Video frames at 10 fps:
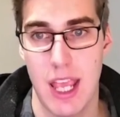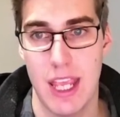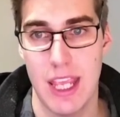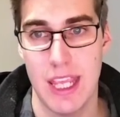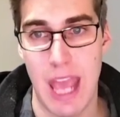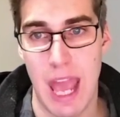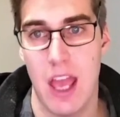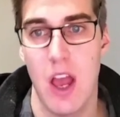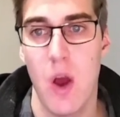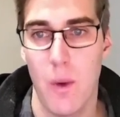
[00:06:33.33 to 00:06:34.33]
Yeah,
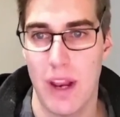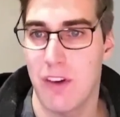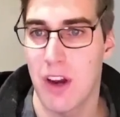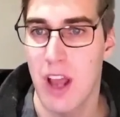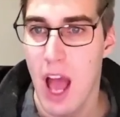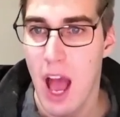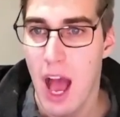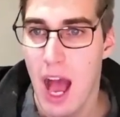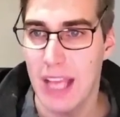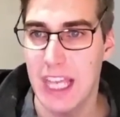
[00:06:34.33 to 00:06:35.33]
whatever.
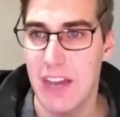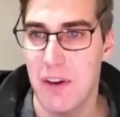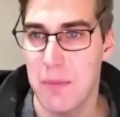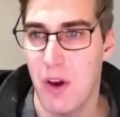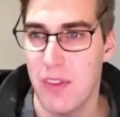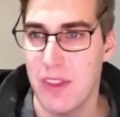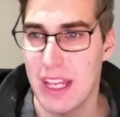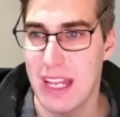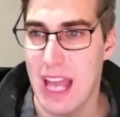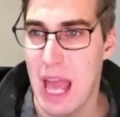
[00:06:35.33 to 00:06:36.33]
I gave up on the
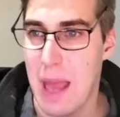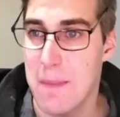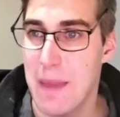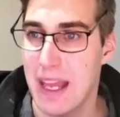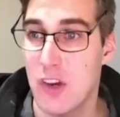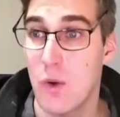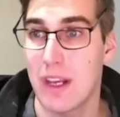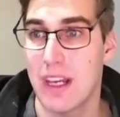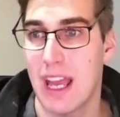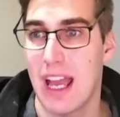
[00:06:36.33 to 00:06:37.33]
idea and I made a new
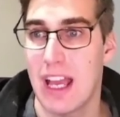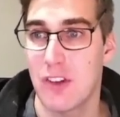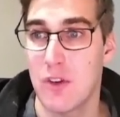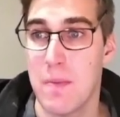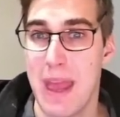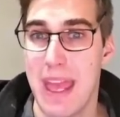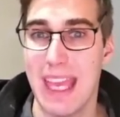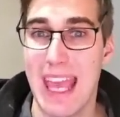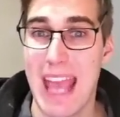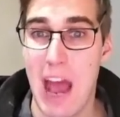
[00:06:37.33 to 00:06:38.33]
idea to make
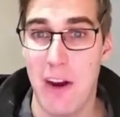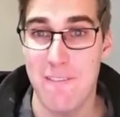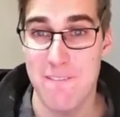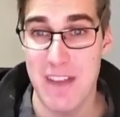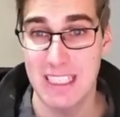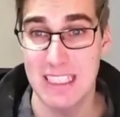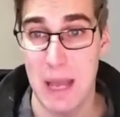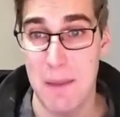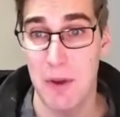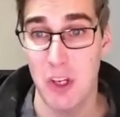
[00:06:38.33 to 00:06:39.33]
it out of fences
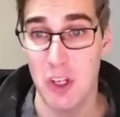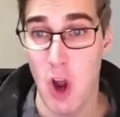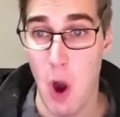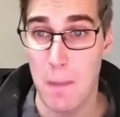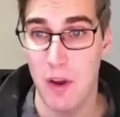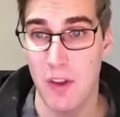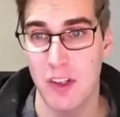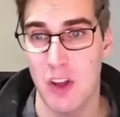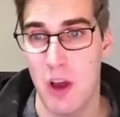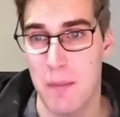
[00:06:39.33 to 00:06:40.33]
and put carpet on the
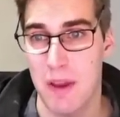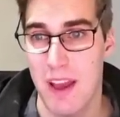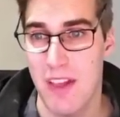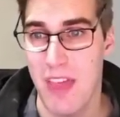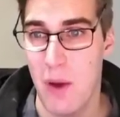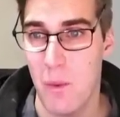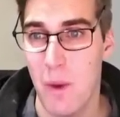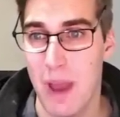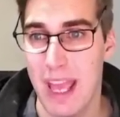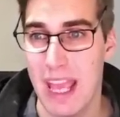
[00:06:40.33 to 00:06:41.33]
top. That
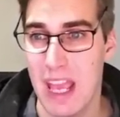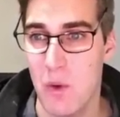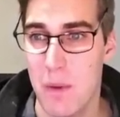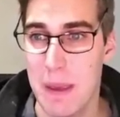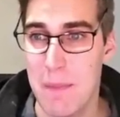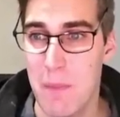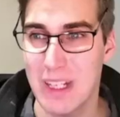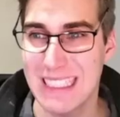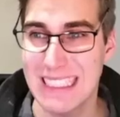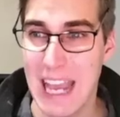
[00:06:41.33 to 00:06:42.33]
way it will be more
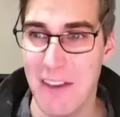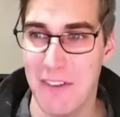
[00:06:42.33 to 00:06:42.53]
safe.